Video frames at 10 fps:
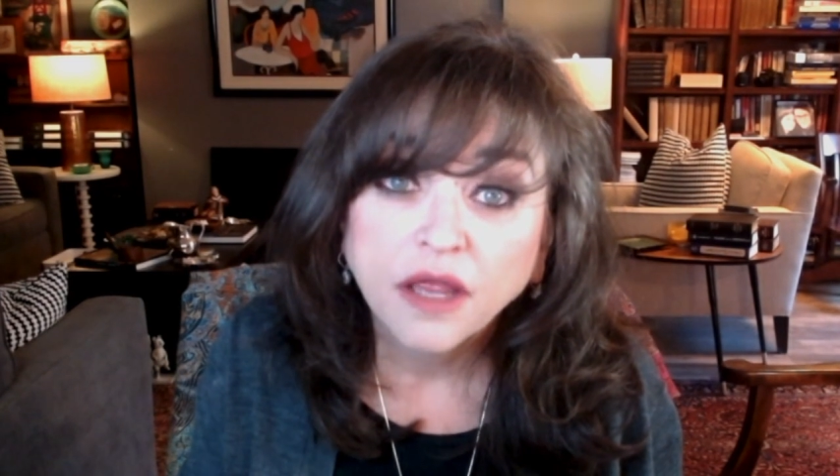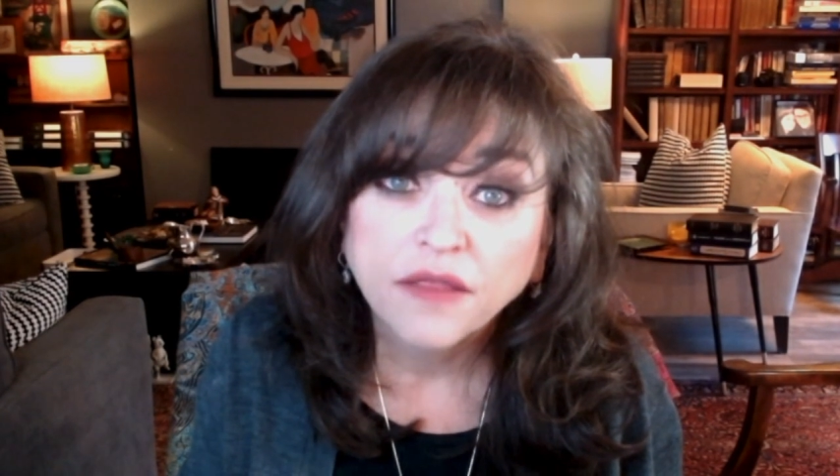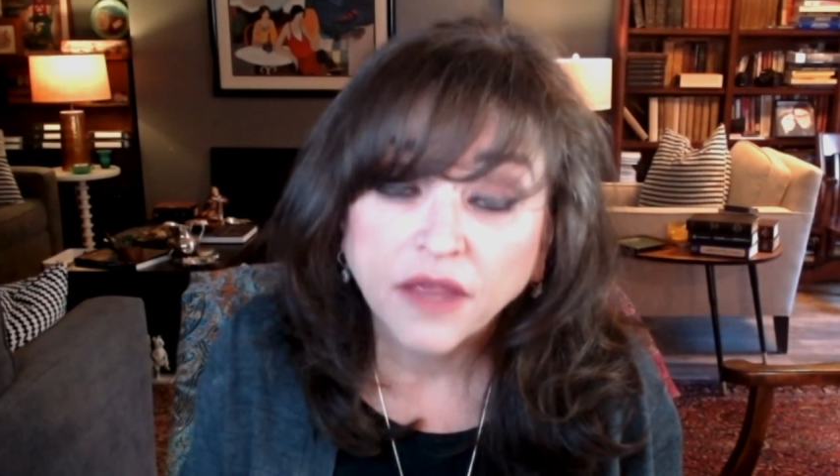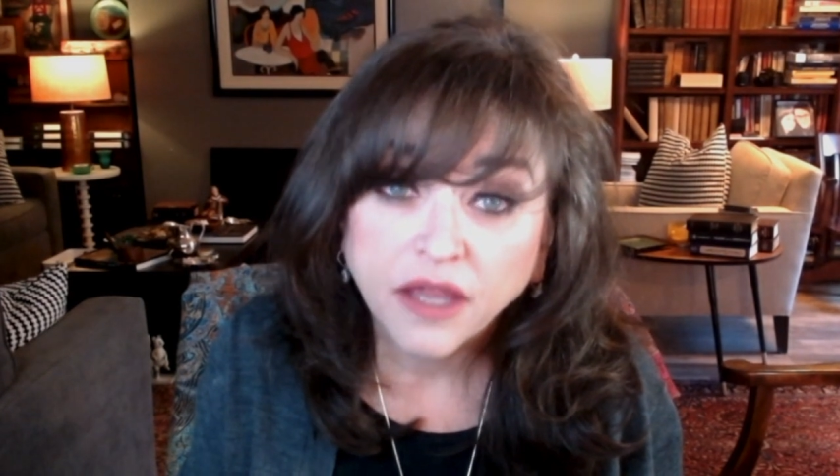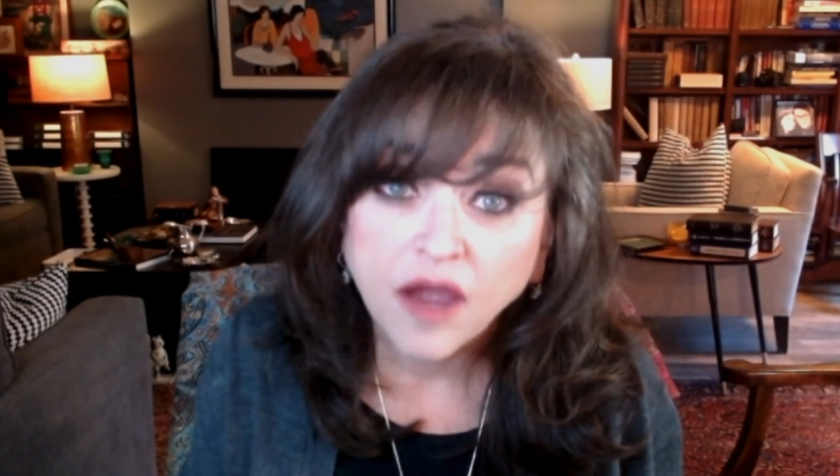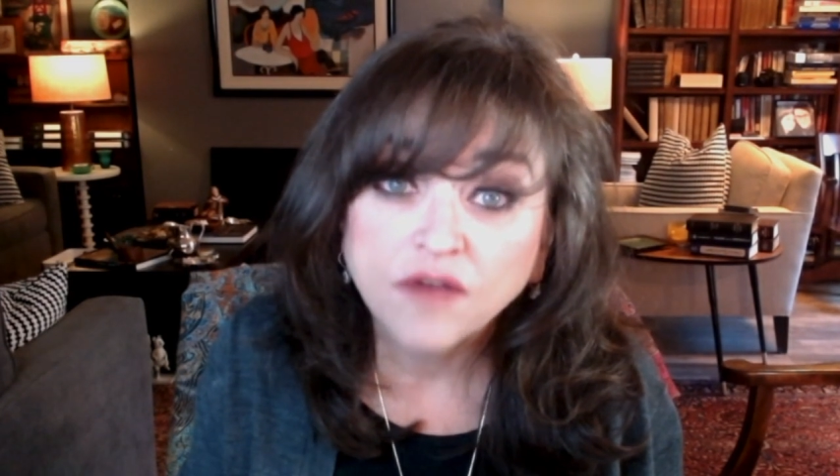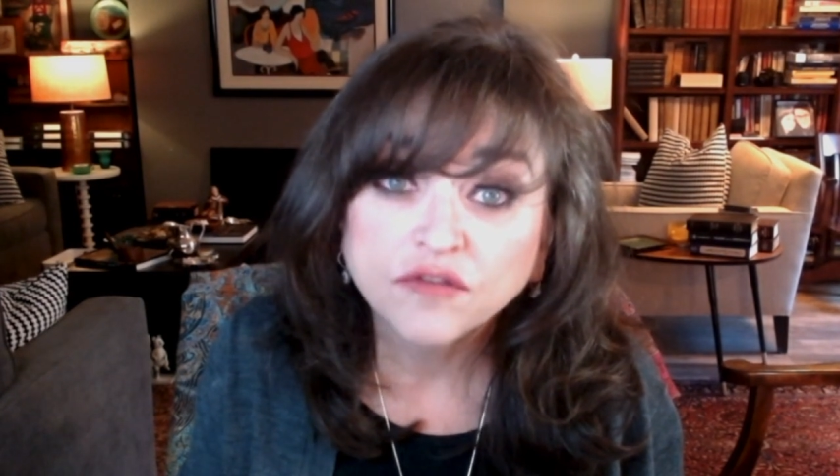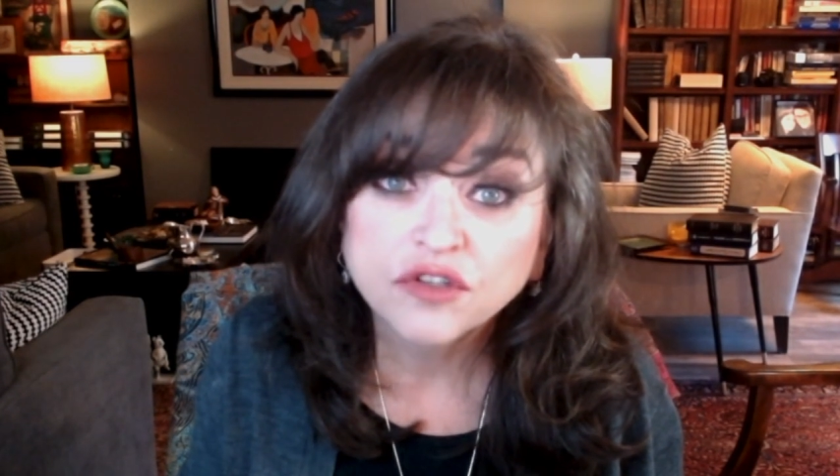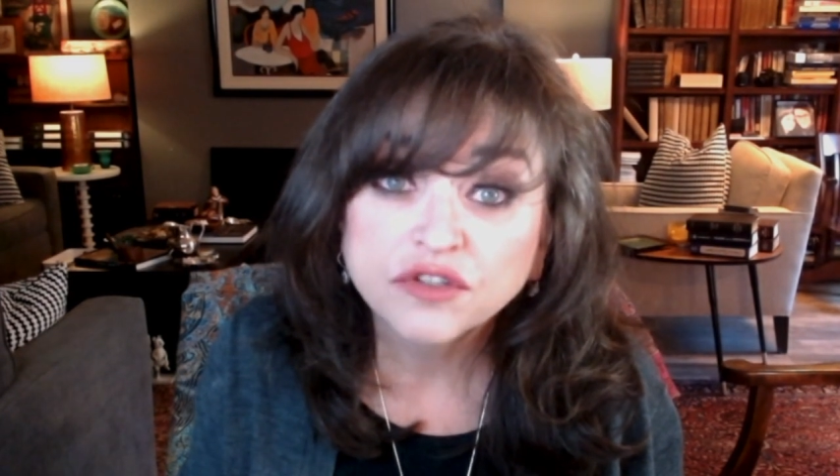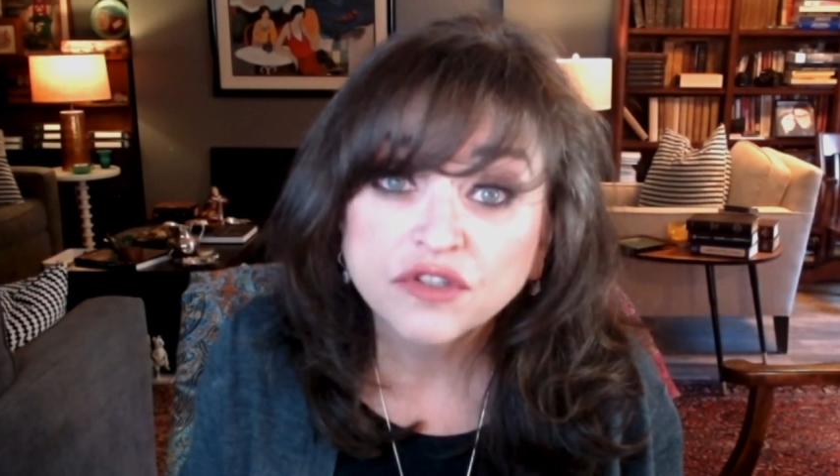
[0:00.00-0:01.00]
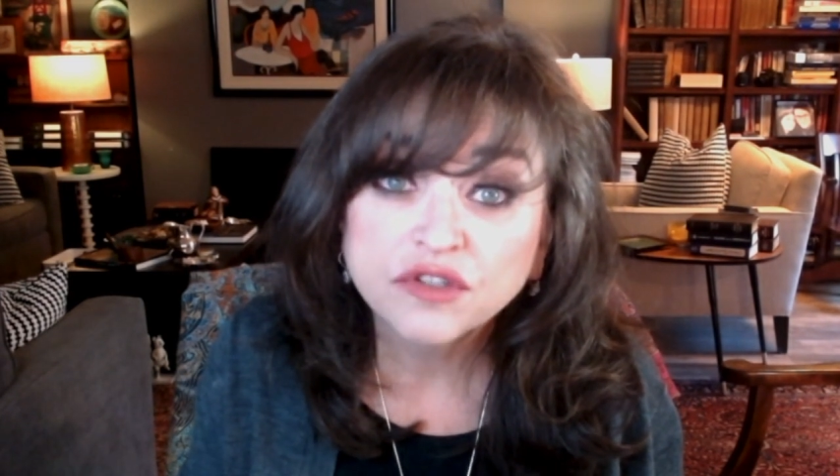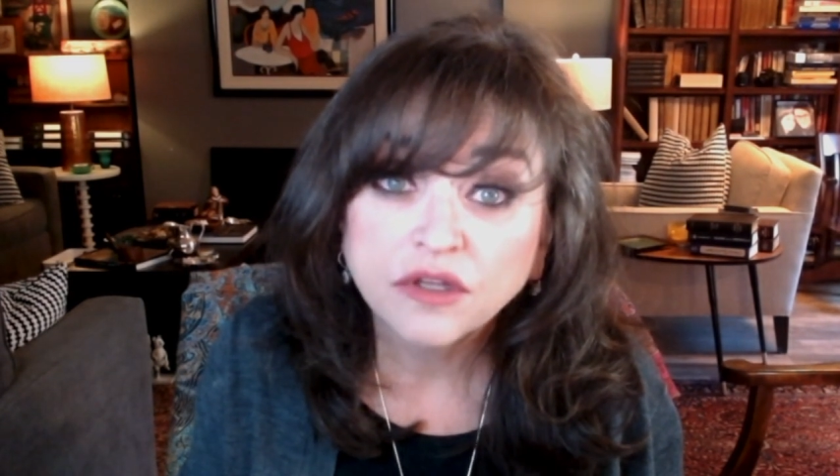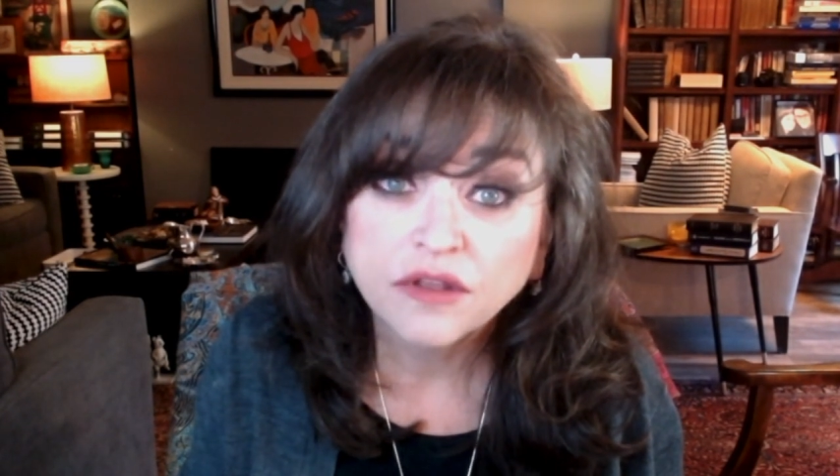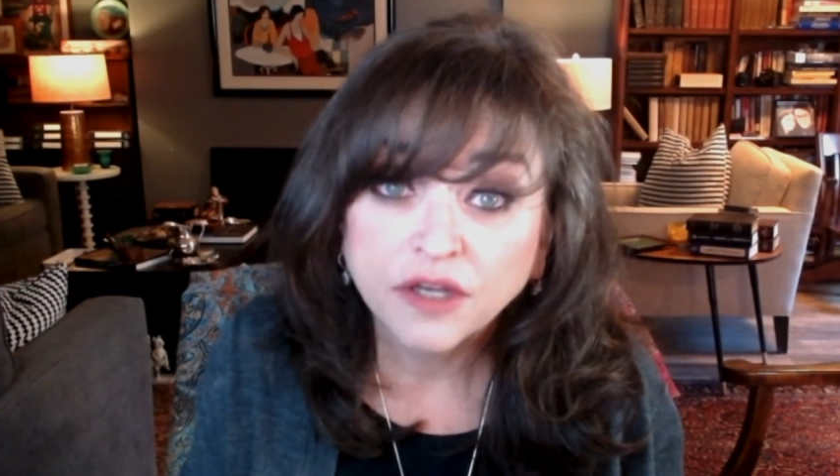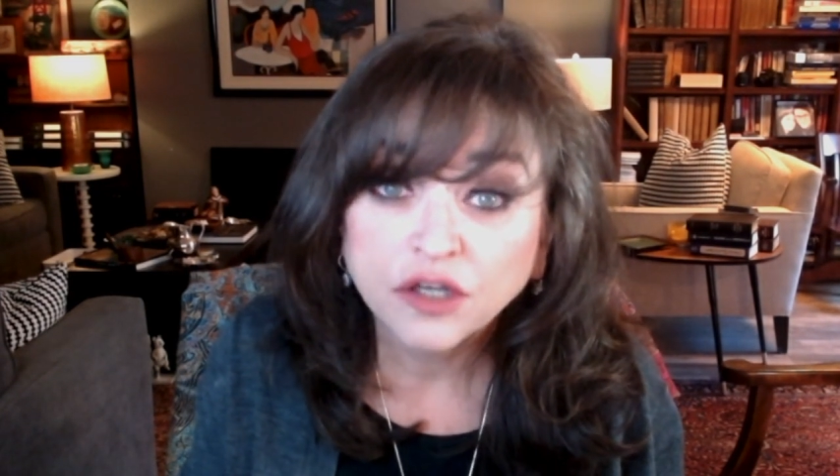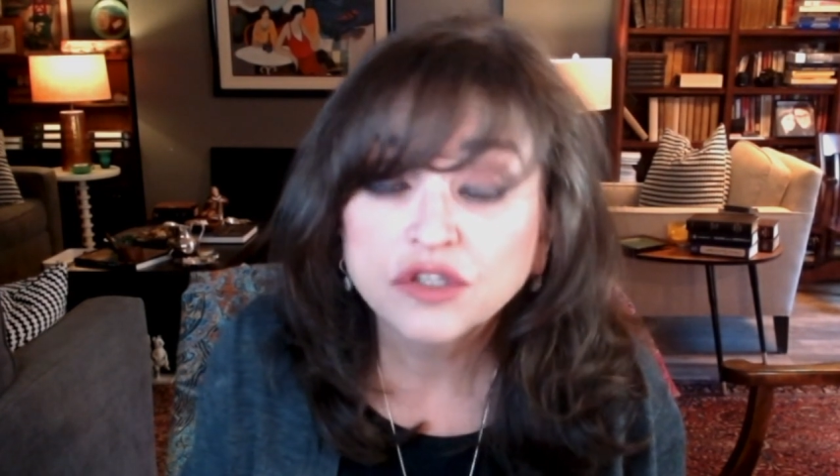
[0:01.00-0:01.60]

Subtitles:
that governs their